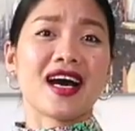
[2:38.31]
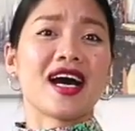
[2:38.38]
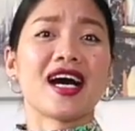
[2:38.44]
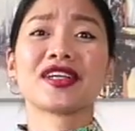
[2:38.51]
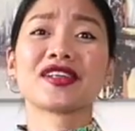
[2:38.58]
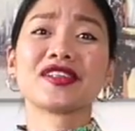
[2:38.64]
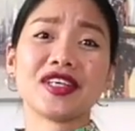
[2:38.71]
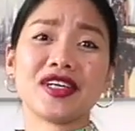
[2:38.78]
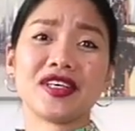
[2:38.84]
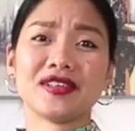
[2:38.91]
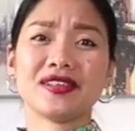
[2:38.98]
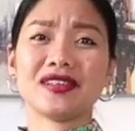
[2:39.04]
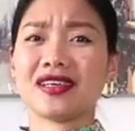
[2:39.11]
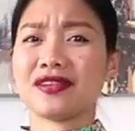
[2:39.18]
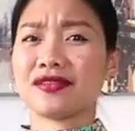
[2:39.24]
I don't
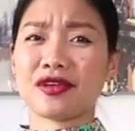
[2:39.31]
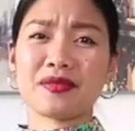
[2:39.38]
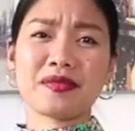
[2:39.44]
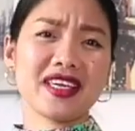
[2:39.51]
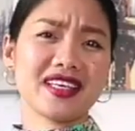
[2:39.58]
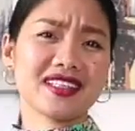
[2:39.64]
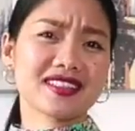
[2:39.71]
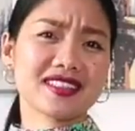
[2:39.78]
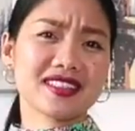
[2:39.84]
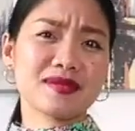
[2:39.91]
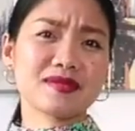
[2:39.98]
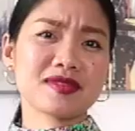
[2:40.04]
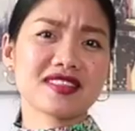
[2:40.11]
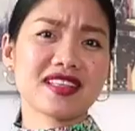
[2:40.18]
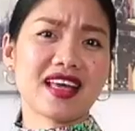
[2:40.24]
know, for me it
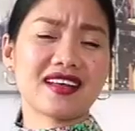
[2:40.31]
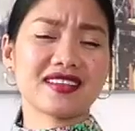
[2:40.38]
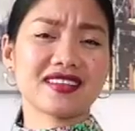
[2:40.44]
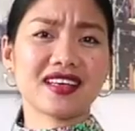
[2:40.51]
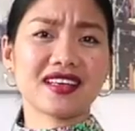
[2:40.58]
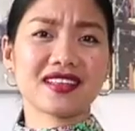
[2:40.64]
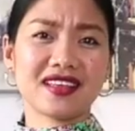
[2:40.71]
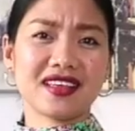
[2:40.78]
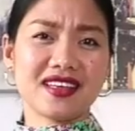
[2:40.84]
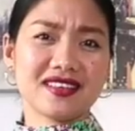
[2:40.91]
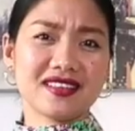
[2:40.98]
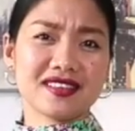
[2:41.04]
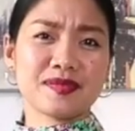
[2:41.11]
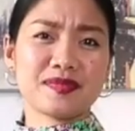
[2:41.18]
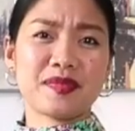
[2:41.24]
seems that
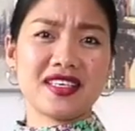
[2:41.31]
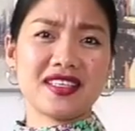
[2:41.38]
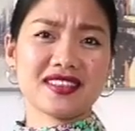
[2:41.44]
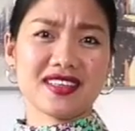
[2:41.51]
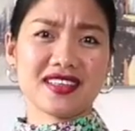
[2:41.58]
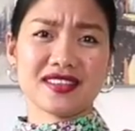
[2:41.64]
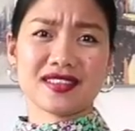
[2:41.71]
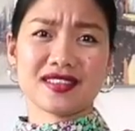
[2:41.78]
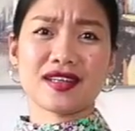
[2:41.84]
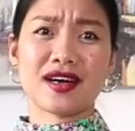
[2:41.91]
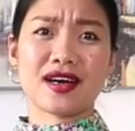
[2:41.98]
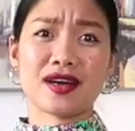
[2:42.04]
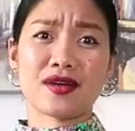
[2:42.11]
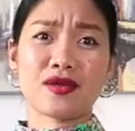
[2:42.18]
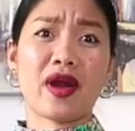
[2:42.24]
these pieces
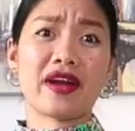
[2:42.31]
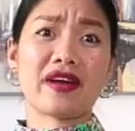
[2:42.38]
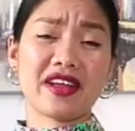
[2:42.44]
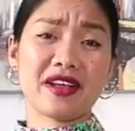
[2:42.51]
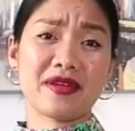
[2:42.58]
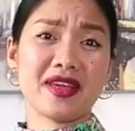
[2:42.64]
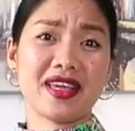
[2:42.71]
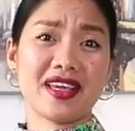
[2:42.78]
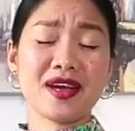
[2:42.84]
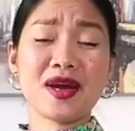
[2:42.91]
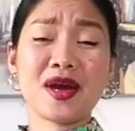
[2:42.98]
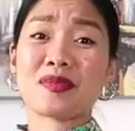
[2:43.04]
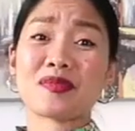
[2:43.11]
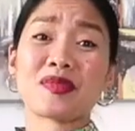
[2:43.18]
are wearing me,